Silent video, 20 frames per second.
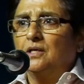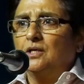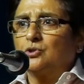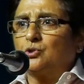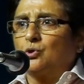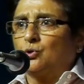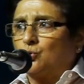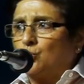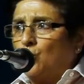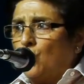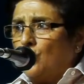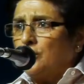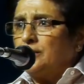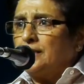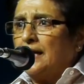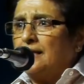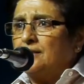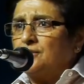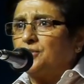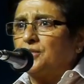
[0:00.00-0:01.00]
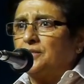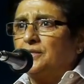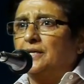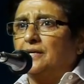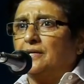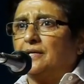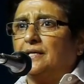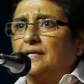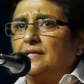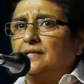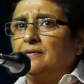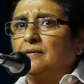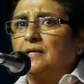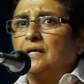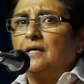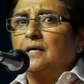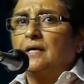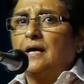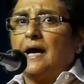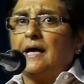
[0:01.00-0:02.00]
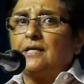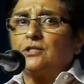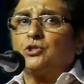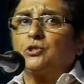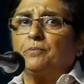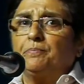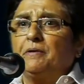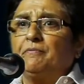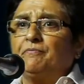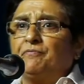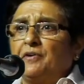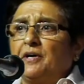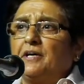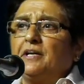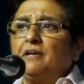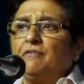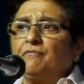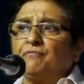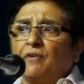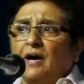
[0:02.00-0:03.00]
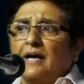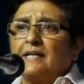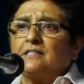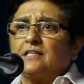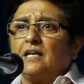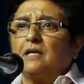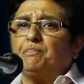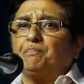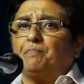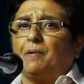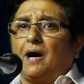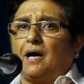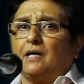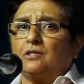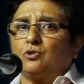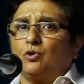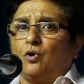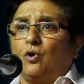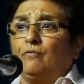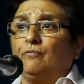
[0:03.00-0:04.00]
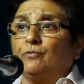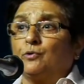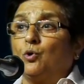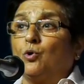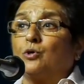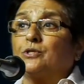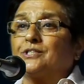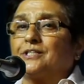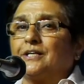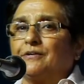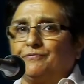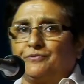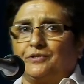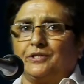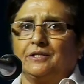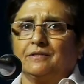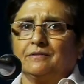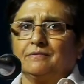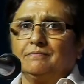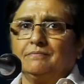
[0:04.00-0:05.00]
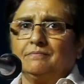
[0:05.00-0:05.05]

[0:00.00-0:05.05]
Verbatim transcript: So road engineering has to be very vital part of road safety.